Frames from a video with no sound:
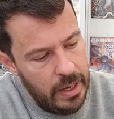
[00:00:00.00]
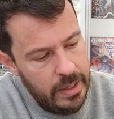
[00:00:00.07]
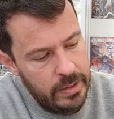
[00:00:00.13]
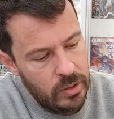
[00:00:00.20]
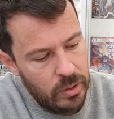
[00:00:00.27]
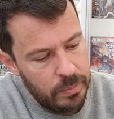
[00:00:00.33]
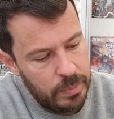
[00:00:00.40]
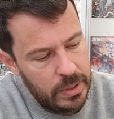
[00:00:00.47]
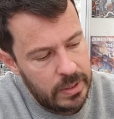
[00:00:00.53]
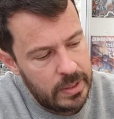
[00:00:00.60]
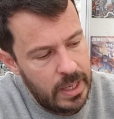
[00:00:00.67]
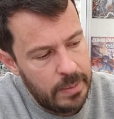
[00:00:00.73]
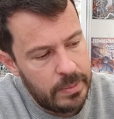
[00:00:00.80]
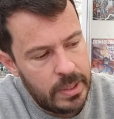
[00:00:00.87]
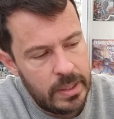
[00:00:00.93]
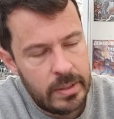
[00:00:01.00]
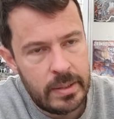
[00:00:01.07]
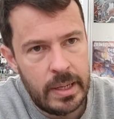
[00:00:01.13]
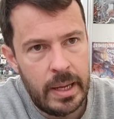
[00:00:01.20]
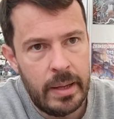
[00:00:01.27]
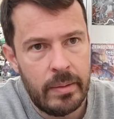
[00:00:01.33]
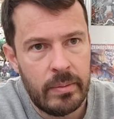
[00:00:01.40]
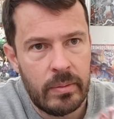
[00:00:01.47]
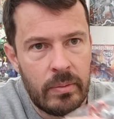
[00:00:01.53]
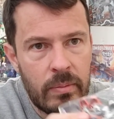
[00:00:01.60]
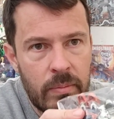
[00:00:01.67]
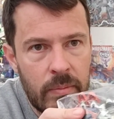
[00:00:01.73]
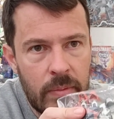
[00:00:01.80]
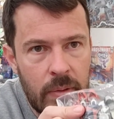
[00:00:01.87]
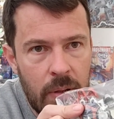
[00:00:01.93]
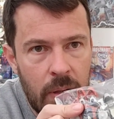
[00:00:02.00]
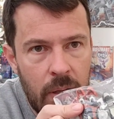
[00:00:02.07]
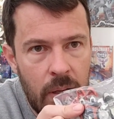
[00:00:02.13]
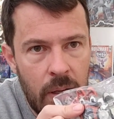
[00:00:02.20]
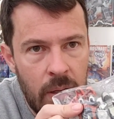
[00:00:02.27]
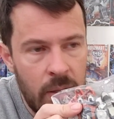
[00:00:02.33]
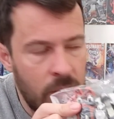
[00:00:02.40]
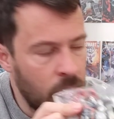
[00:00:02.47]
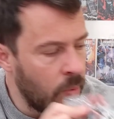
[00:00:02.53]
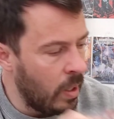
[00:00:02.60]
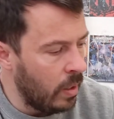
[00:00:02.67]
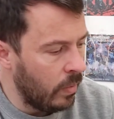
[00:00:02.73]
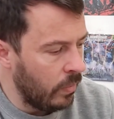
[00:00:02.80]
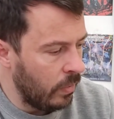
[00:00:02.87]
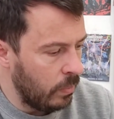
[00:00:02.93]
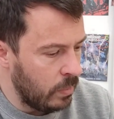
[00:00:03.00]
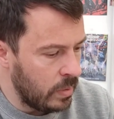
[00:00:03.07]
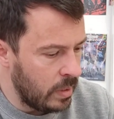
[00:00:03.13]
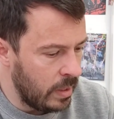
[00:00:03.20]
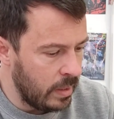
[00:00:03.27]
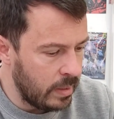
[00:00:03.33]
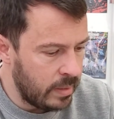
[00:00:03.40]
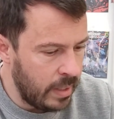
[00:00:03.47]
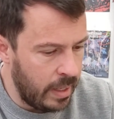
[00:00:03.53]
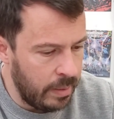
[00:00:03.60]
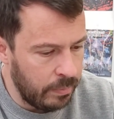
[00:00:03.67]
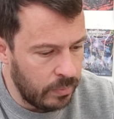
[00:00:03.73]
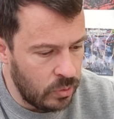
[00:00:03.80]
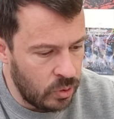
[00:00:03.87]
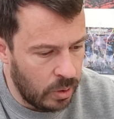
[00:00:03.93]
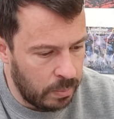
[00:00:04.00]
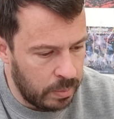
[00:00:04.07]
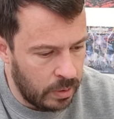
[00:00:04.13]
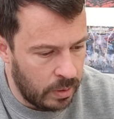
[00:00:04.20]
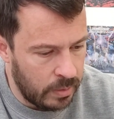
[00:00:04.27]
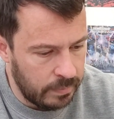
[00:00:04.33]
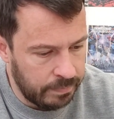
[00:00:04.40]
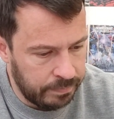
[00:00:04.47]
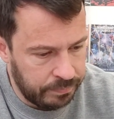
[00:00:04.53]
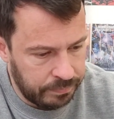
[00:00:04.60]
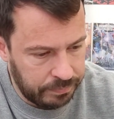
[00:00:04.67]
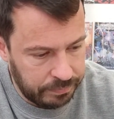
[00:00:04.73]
Energon Perceptor set as well was in the same job lot.